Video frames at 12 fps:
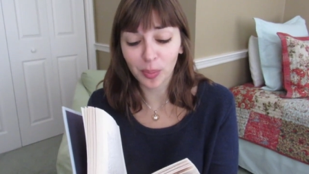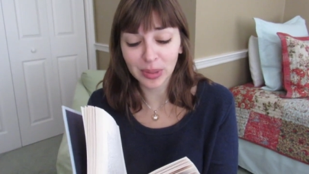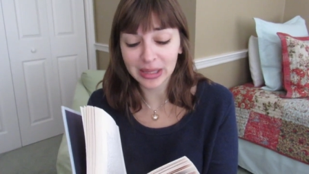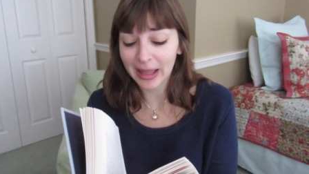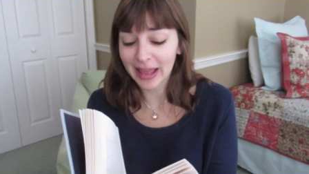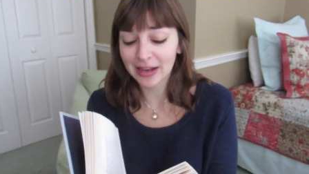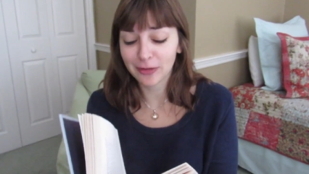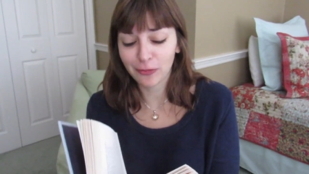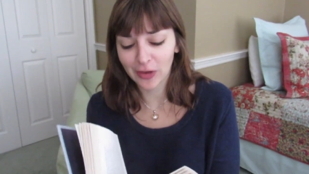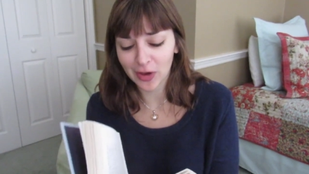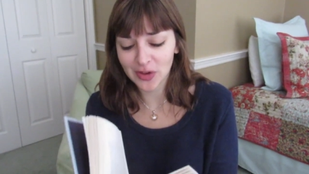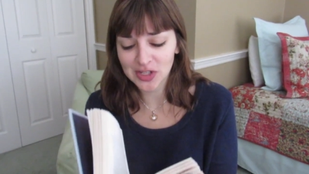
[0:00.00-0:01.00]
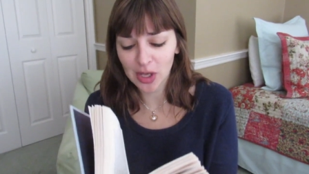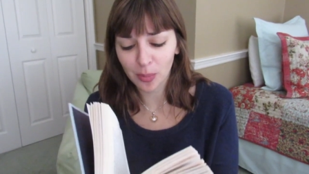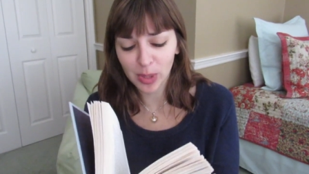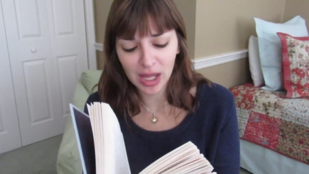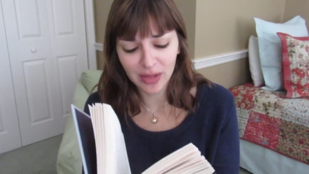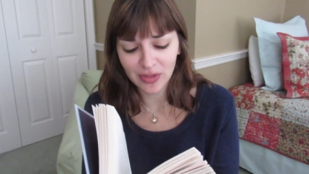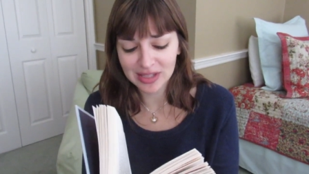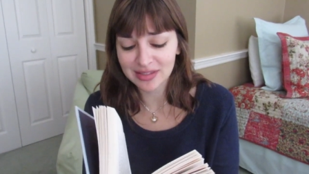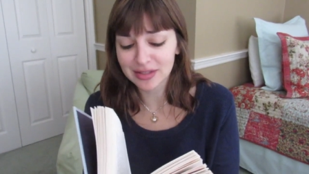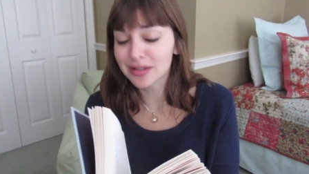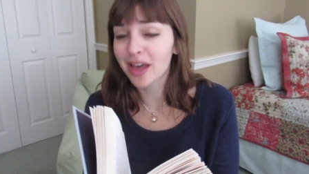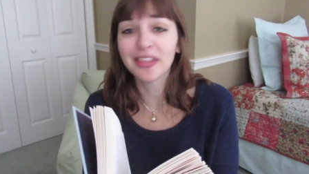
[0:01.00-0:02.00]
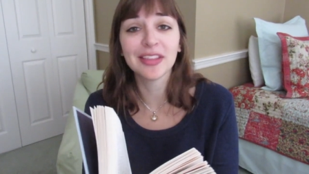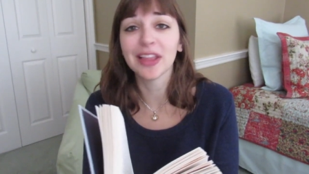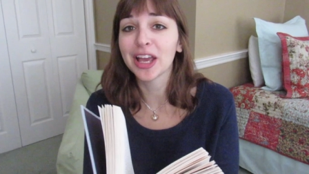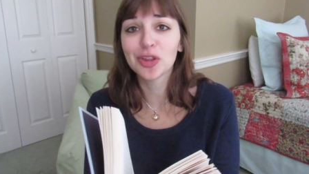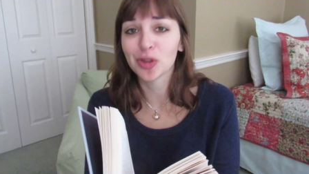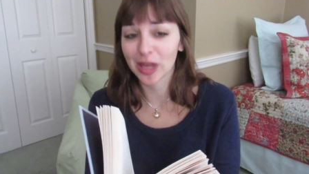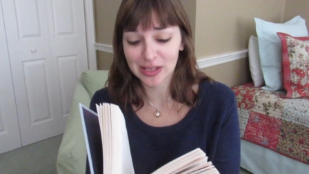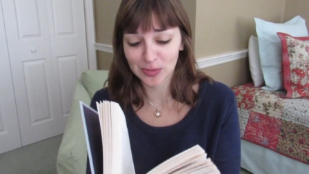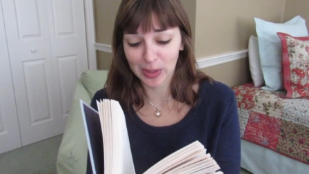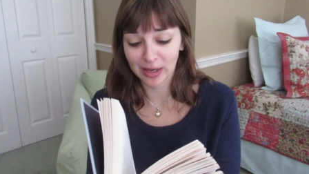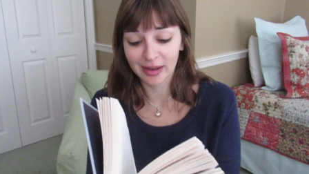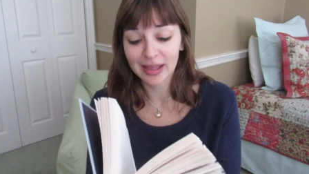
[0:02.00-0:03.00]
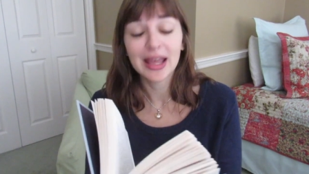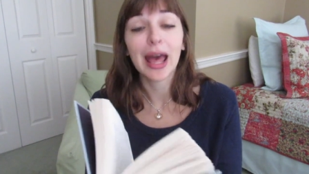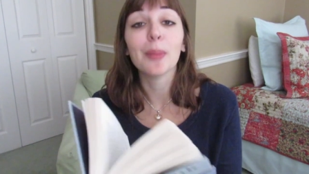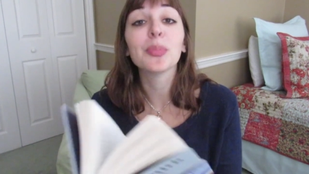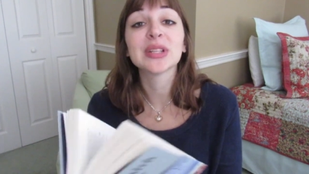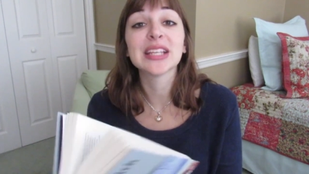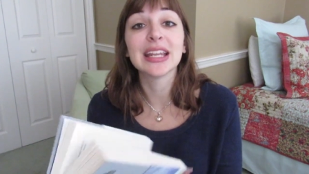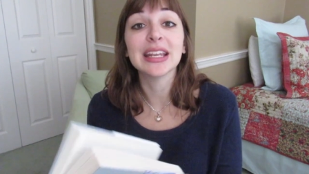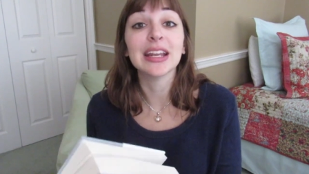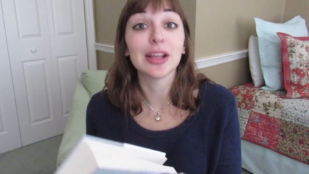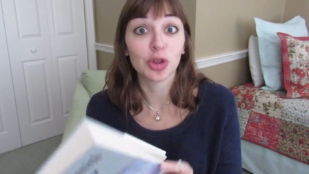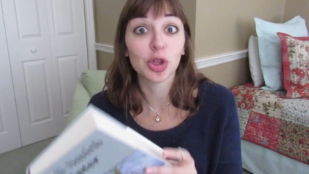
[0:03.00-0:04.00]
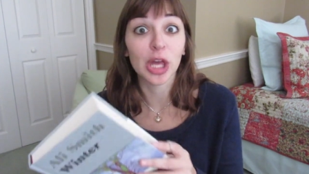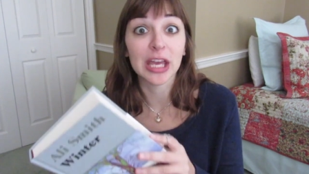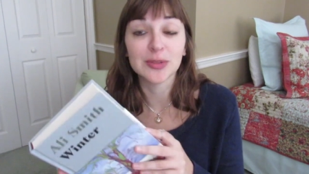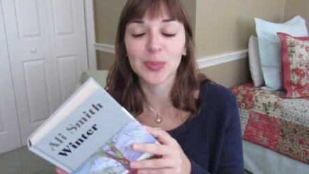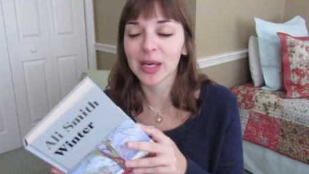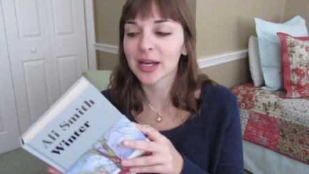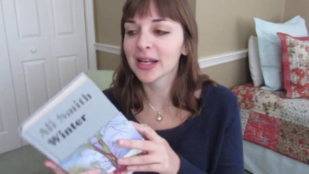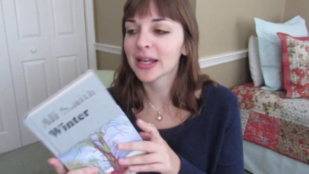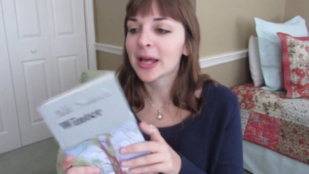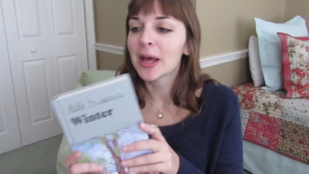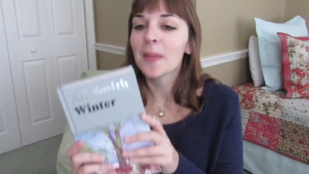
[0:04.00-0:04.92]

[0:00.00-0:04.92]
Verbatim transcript: bland fairy tale plot that's nothing like Shakespeare and pretending it's Shakespeare.